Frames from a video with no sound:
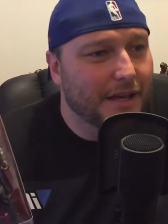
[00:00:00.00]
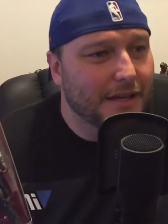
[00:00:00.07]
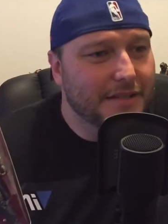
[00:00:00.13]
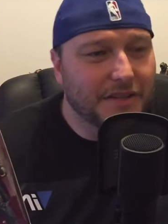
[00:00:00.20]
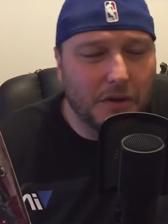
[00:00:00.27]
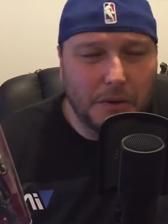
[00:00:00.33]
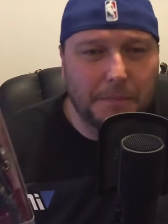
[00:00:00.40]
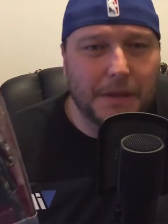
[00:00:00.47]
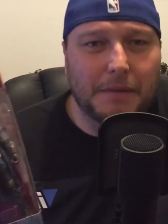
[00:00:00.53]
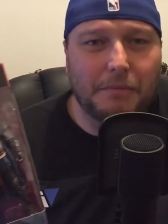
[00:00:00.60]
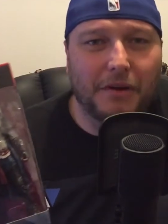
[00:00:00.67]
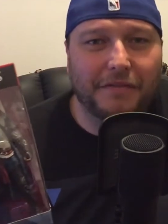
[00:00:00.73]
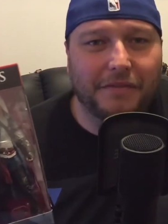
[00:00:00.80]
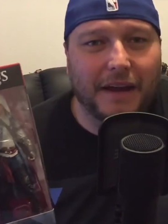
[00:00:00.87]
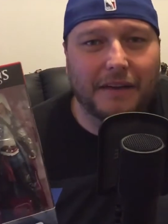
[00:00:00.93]
he's got to be
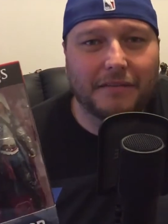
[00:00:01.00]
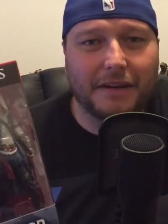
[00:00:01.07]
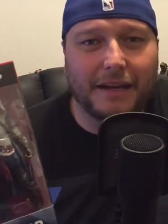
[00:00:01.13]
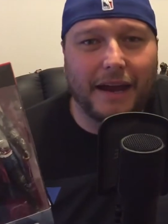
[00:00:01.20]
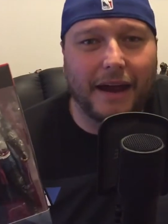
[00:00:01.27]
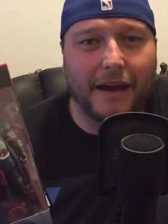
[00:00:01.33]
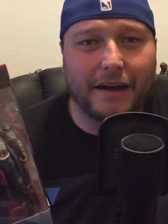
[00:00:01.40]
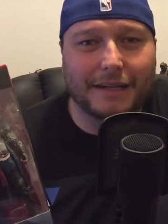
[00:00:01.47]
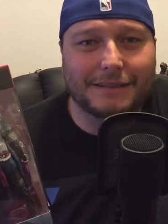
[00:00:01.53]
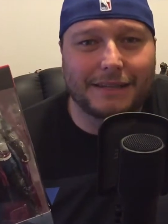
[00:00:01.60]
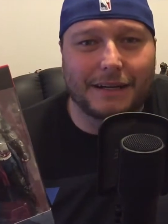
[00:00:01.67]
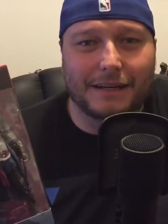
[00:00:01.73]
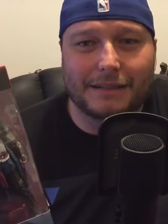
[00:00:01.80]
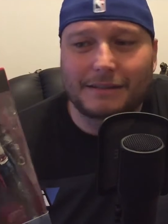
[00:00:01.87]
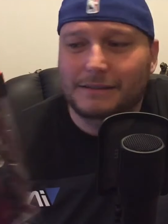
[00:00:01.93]
my favorite
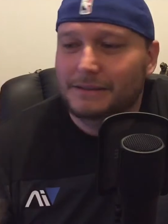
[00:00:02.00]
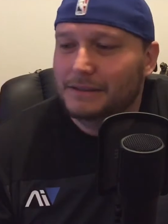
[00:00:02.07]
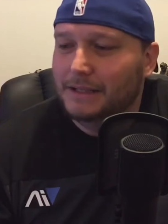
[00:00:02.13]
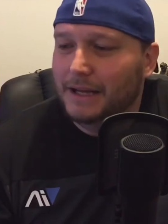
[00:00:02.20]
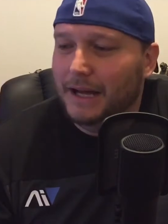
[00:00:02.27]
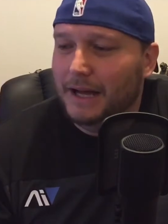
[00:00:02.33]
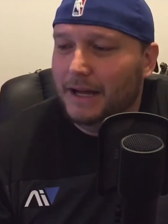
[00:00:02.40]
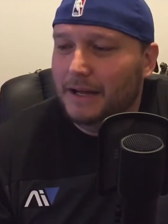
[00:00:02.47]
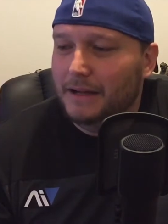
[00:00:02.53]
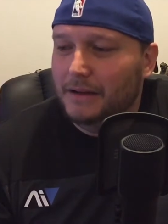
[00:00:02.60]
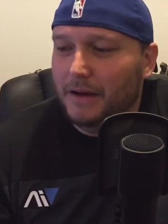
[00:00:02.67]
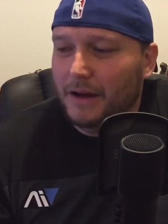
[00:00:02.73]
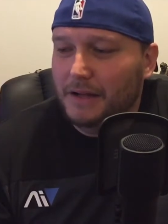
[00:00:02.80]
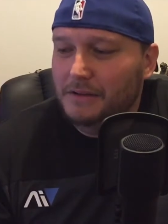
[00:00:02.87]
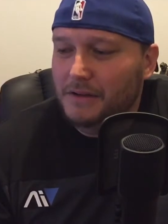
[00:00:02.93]
character. Uh,
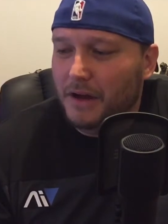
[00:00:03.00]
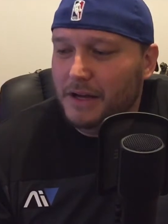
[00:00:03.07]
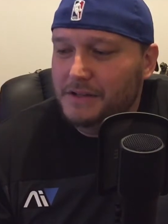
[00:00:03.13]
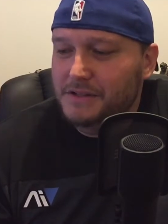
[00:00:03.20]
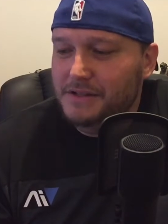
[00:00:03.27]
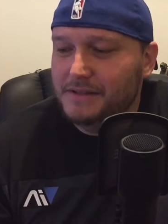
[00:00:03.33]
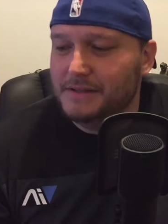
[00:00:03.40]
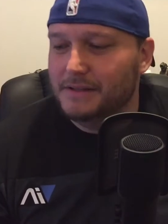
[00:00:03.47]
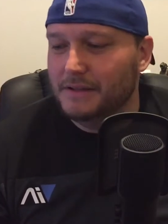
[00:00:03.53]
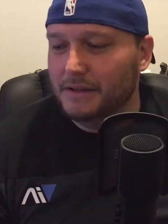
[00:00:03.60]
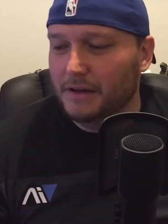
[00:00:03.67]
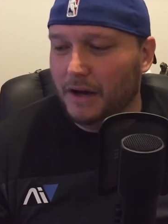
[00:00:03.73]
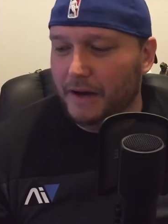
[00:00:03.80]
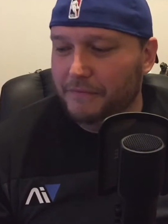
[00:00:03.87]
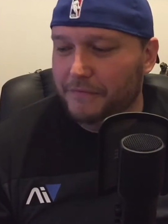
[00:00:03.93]
I I just
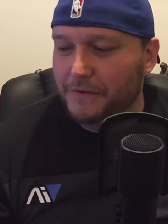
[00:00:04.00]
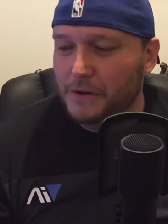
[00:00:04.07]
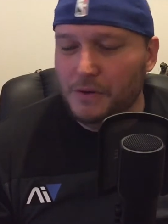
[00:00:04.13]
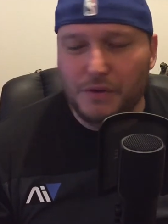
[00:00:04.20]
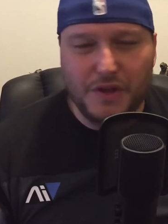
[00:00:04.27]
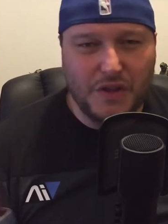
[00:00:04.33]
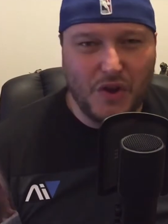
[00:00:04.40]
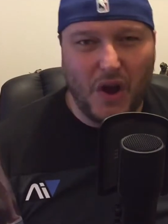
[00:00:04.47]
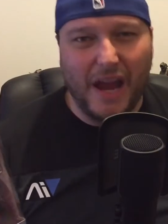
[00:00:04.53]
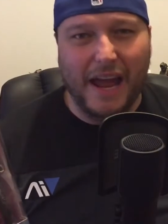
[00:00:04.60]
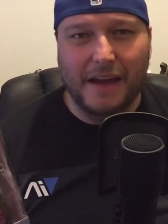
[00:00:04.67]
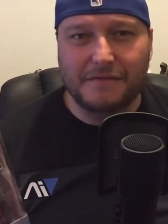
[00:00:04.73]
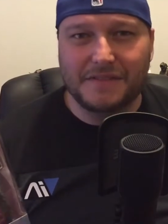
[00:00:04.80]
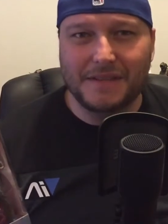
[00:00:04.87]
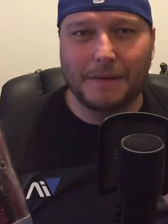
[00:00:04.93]
I feel that I
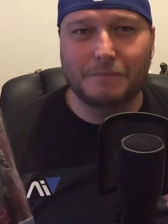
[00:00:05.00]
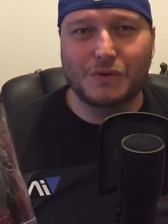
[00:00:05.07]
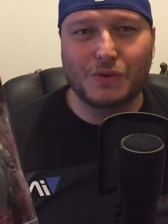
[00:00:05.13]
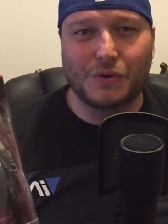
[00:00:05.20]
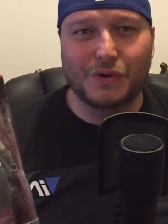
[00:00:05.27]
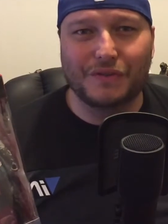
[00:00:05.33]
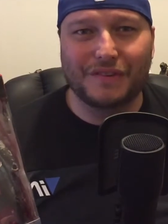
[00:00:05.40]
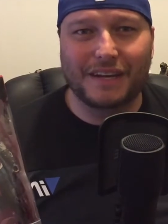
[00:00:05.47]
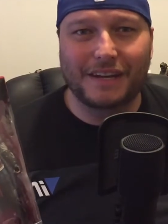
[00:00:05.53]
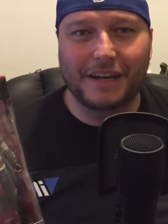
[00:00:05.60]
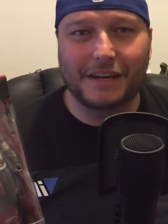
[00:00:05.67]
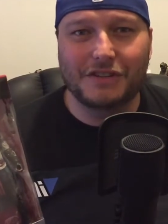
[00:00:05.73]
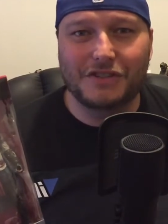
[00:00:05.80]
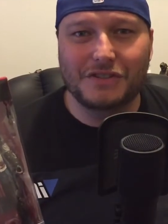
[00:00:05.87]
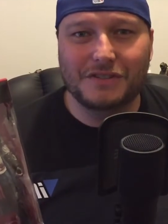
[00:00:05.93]
have some sort of
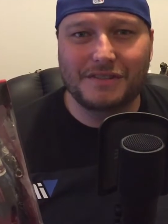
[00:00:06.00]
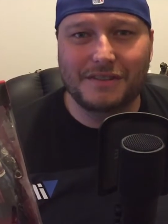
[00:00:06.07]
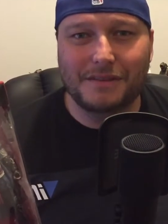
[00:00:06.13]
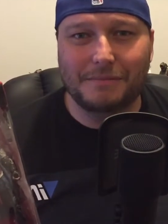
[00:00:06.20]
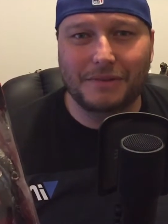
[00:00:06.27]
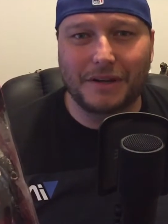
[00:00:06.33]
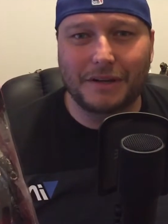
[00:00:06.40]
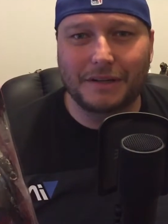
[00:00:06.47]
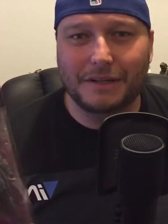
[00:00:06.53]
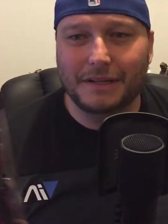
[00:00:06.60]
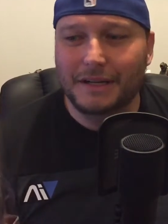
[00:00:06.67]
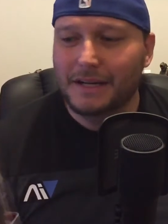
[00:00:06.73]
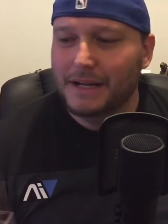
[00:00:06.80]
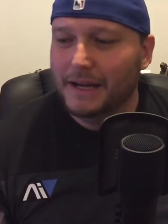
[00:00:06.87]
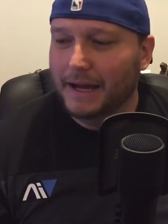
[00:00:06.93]
connection to the bloke.
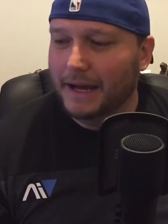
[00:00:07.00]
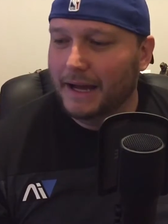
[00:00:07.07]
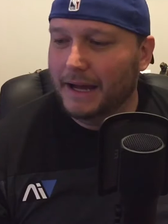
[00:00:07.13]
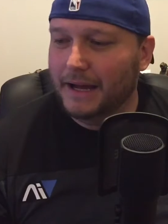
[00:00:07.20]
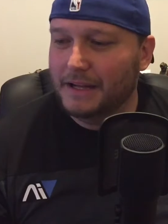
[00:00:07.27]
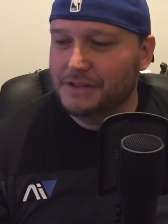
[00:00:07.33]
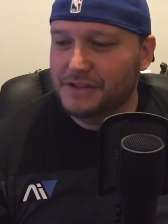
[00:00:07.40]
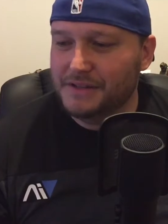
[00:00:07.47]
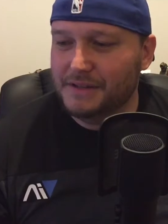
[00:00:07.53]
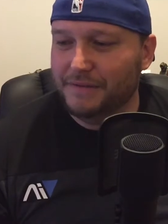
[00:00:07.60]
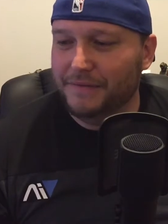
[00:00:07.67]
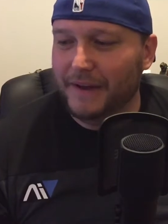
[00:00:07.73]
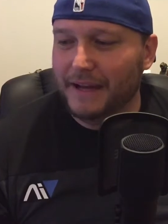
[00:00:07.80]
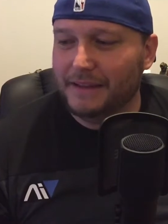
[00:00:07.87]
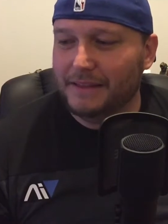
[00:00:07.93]
Uh, just the
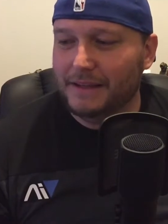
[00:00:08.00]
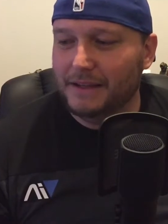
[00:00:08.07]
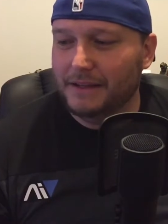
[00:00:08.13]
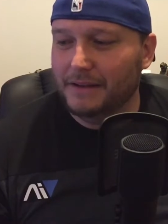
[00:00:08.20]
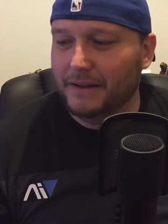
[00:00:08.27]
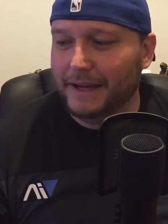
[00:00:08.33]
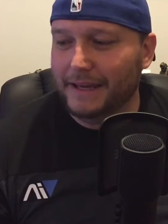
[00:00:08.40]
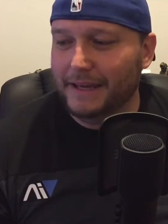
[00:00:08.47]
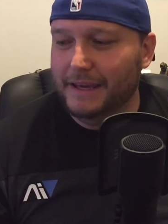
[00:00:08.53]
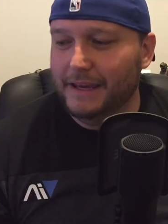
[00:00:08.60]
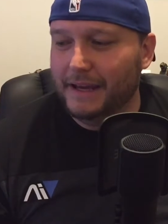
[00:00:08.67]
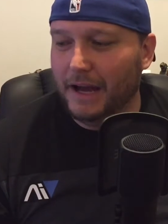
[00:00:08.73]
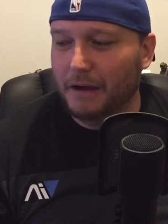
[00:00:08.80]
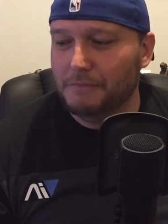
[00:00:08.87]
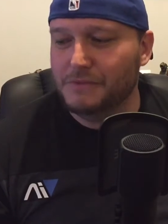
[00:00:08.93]
fact that like he
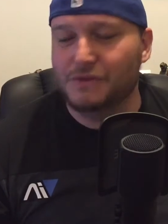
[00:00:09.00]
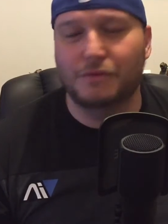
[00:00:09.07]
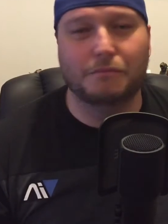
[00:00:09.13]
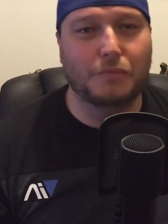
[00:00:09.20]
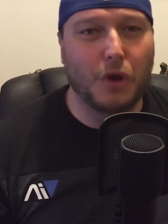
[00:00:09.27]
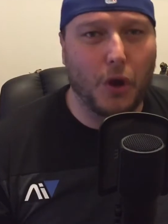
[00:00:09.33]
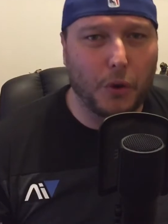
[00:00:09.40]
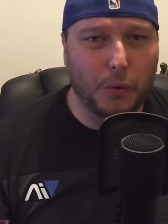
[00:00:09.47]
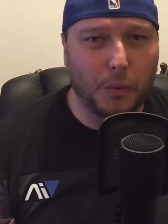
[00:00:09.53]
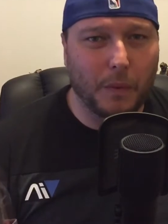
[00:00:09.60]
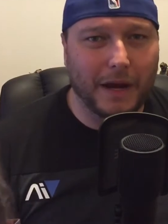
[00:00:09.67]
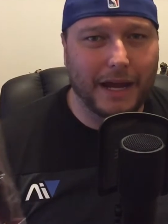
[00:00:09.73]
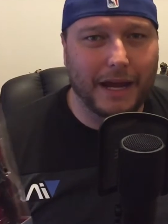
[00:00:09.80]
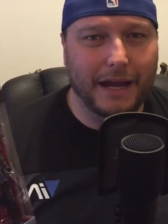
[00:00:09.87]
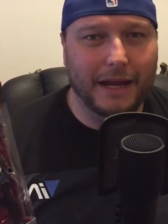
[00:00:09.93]
comes from
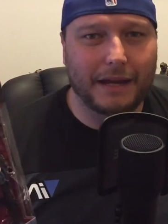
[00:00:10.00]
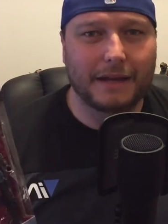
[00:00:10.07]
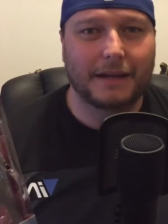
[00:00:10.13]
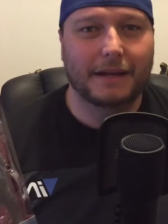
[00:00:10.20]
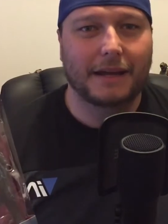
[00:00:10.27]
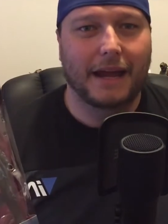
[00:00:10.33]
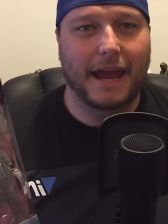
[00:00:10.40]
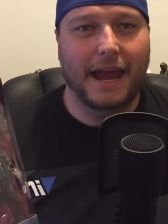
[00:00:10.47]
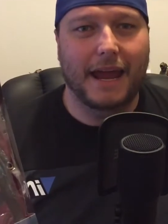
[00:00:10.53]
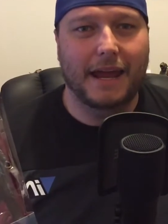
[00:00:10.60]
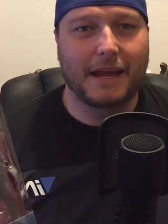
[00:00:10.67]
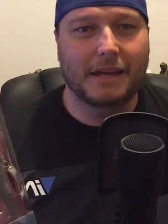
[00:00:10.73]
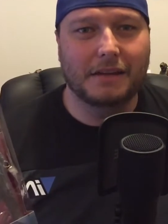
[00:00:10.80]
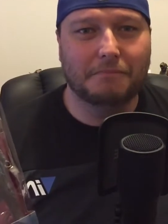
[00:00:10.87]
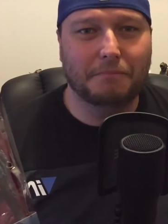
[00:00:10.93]
nowhere,
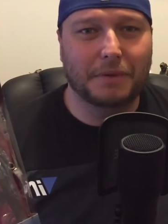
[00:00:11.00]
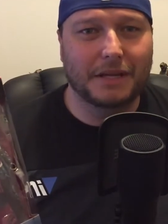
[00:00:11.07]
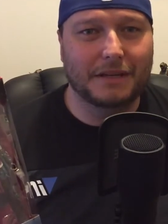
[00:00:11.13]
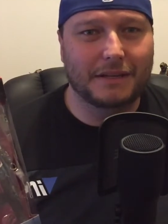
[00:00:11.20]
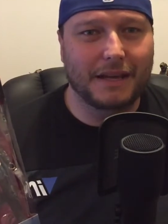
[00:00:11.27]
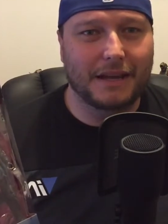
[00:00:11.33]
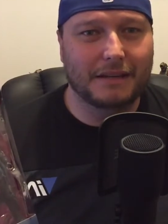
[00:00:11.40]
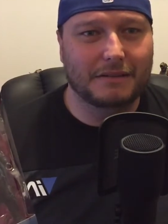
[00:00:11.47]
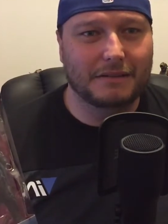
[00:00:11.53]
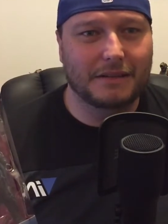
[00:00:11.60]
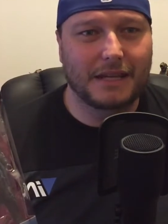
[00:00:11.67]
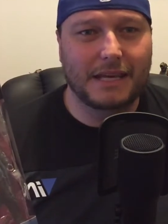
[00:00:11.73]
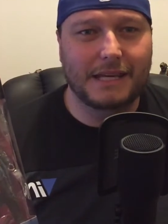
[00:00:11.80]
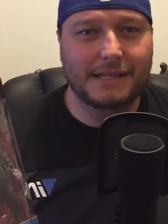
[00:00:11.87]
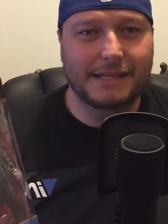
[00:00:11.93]
and but yet
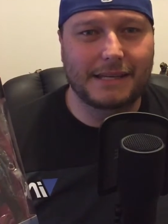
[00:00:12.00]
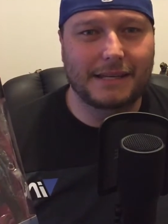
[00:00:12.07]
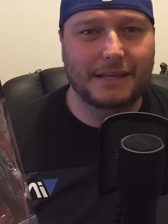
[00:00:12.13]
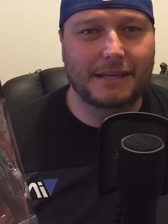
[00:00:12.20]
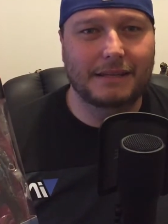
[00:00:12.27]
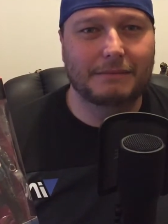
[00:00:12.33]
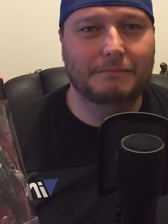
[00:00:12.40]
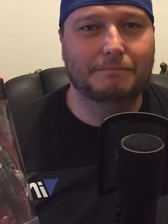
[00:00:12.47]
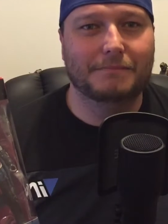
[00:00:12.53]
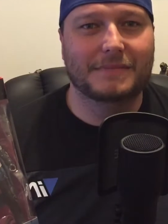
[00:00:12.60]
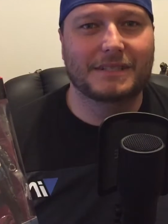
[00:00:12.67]
he he